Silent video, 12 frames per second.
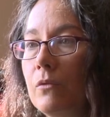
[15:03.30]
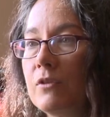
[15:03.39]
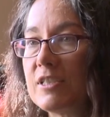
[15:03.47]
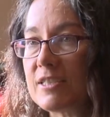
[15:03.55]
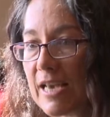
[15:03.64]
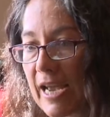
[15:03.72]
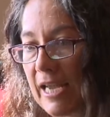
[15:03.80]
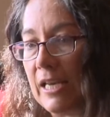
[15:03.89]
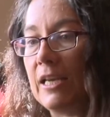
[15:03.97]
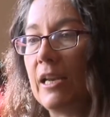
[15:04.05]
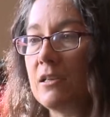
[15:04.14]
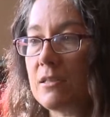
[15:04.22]

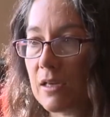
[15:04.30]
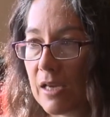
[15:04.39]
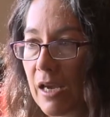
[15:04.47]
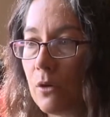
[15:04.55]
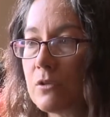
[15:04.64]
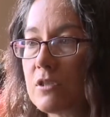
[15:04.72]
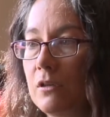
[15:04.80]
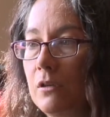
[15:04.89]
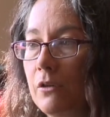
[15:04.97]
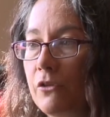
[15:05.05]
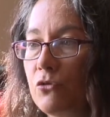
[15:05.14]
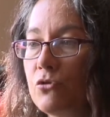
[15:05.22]
decided as a
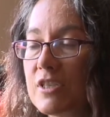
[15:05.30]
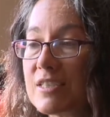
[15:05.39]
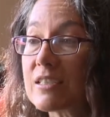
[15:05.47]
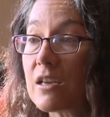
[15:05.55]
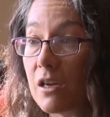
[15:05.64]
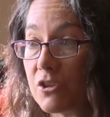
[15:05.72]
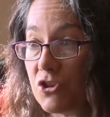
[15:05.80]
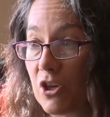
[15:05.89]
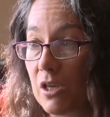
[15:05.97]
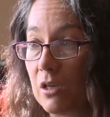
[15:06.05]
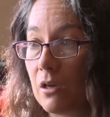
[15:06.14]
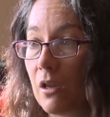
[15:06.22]
council through
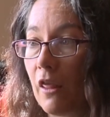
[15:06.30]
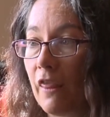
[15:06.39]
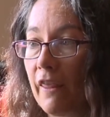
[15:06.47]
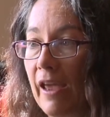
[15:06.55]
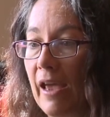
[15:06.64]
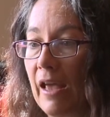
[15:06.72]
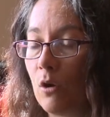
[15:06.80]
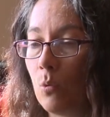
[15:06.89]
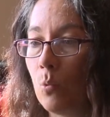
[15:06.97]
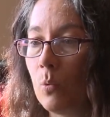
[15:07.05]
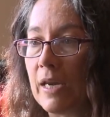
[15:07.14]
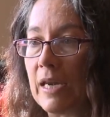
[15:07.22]
discussion that
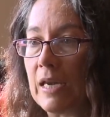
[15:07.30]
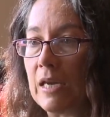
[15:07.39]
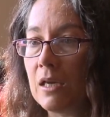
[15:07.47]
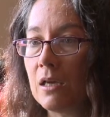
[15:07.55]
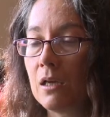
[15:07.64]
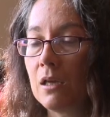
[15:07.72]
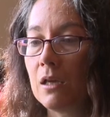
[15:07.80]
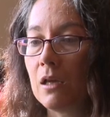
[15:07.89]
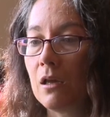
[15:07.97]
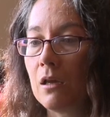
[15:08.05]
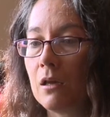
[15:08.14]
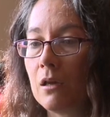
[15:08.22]
we
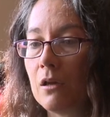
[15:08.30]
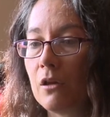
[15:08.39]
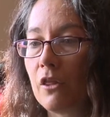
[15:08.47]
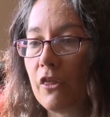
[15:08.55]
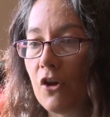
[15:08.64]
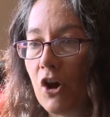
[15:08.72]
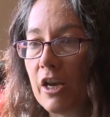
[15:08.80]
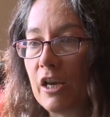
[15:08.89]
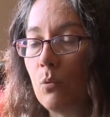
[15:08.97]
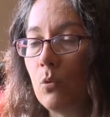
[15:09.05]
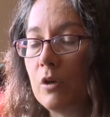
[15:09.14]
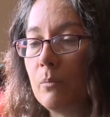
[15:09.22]
thought
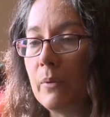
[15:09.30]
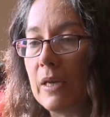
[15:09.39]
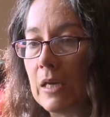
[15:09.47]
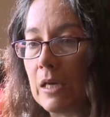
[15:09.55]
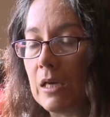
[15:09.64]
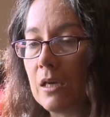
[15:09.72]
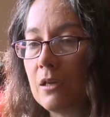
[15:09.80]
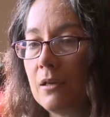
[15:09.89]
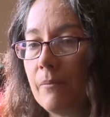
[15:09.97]
it would be